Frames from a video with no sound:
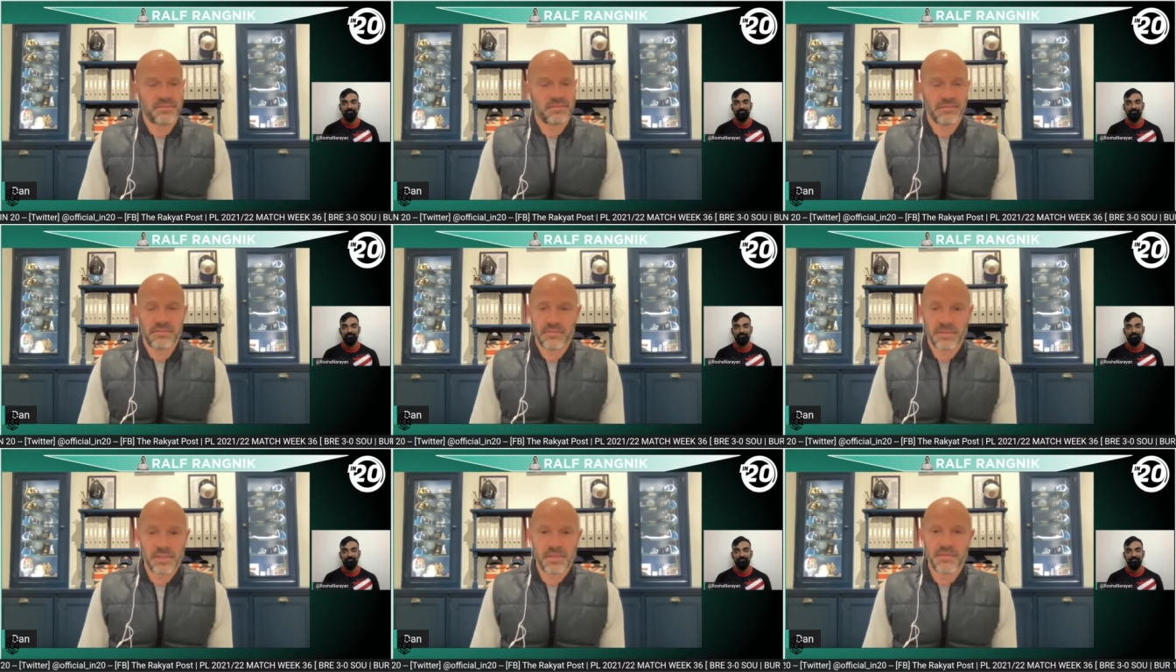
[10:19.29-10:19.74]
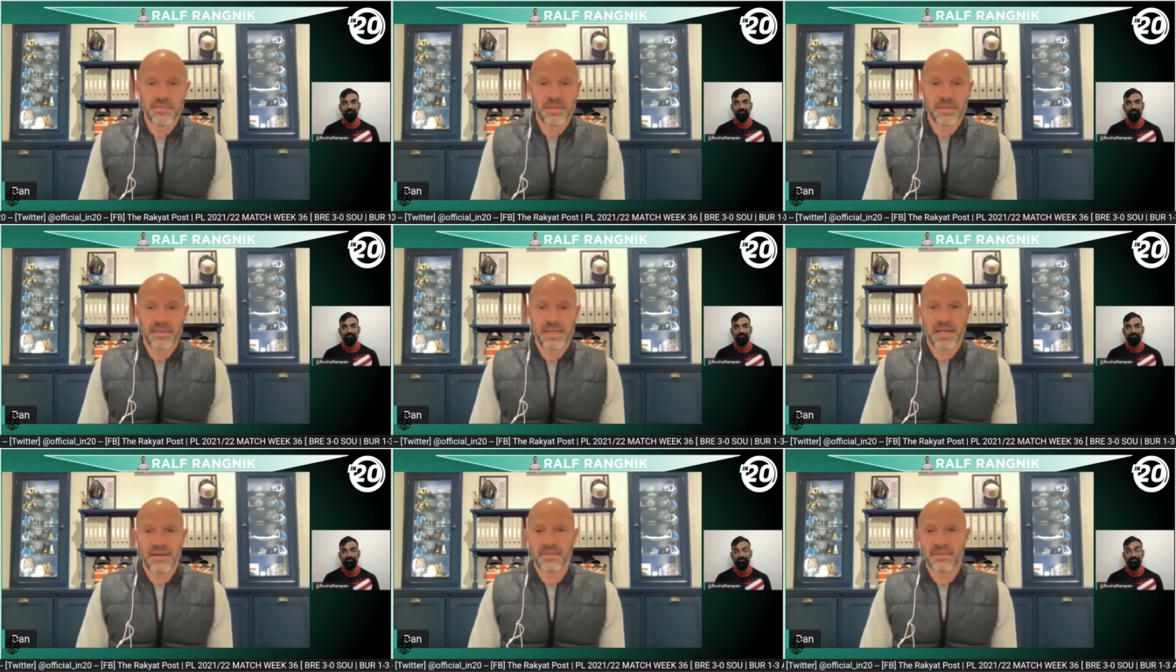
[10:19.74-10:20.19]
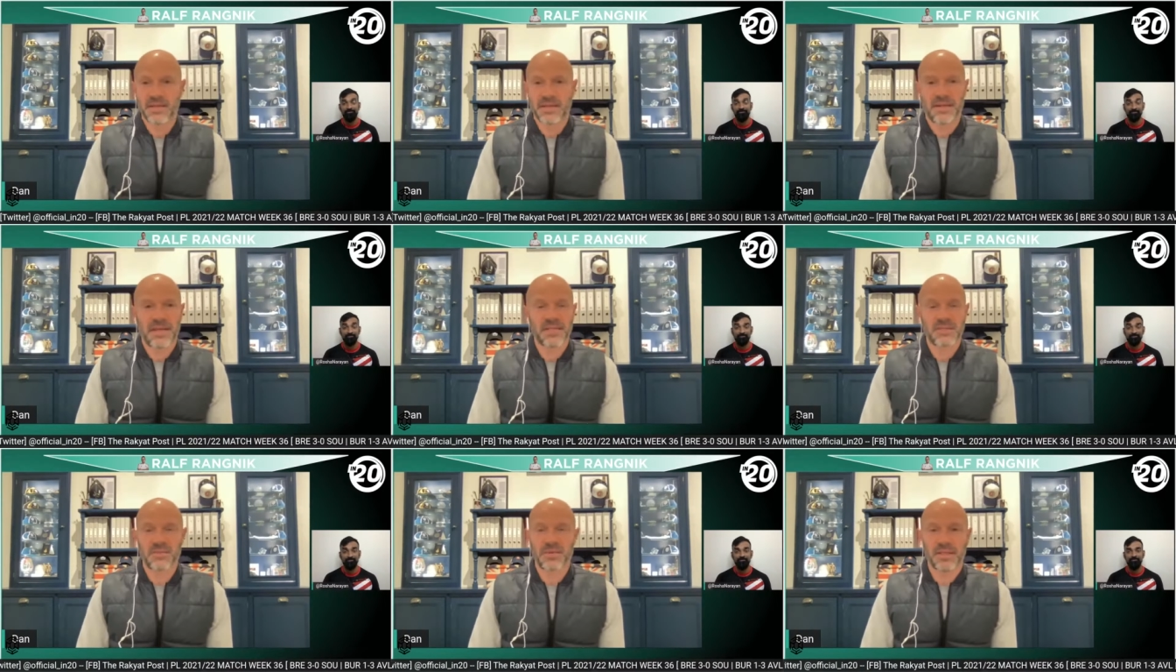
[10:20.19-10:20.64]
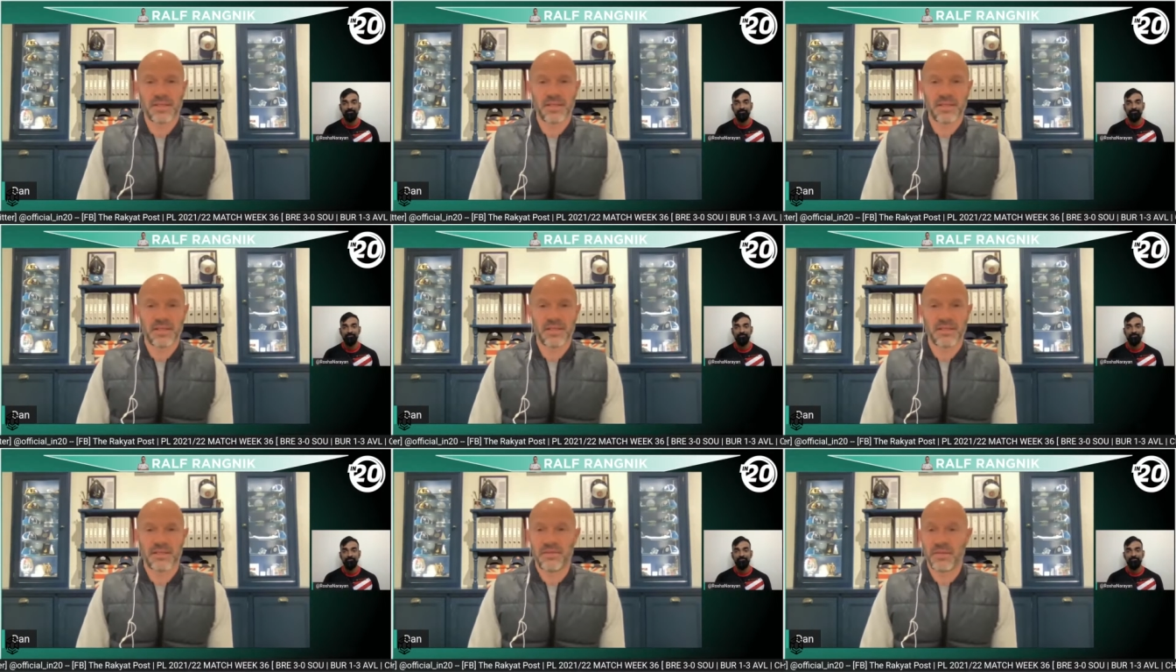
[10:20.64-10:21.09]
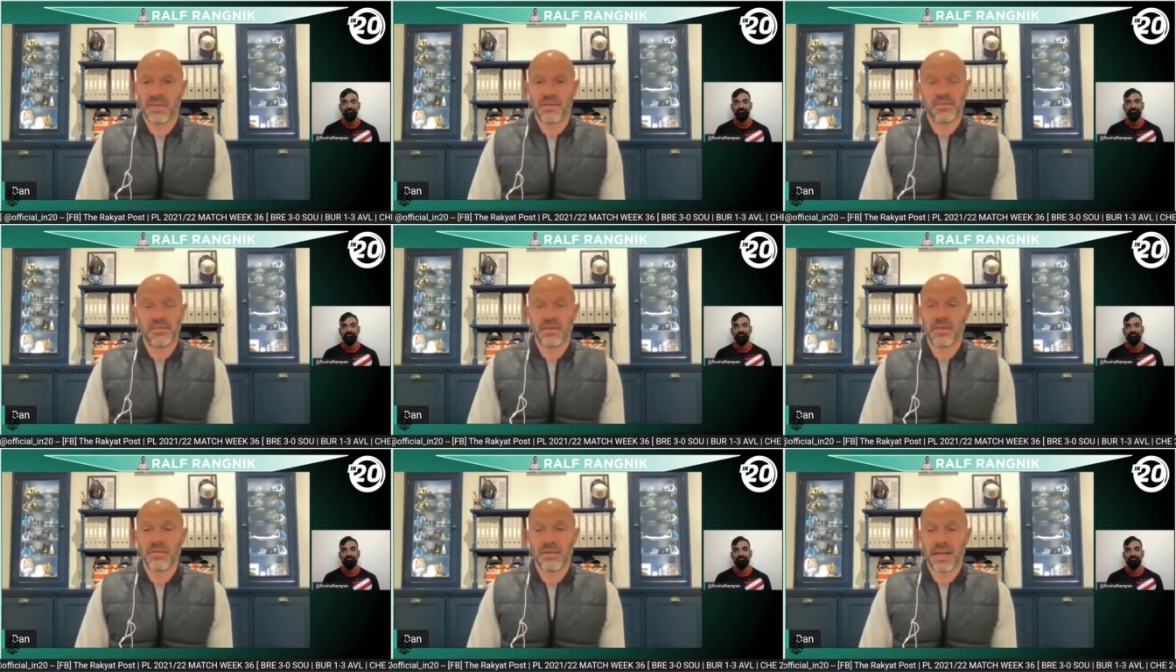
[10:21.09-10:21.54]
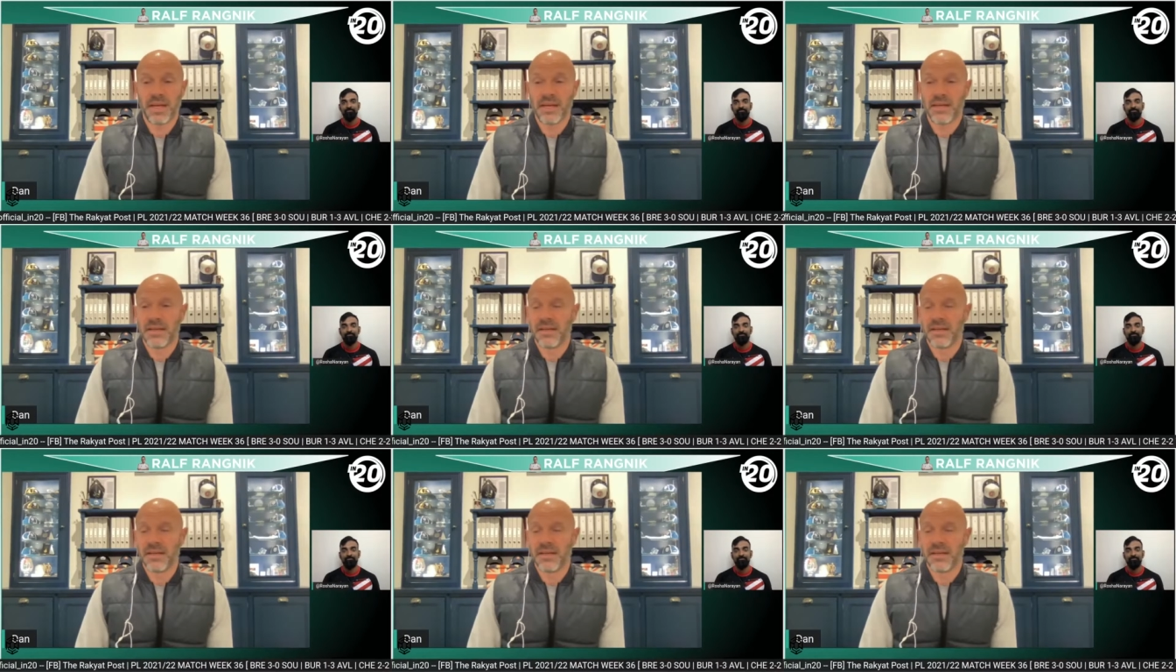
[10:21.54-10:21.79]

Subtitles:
Simple as that. That's what he does. If you don't do that,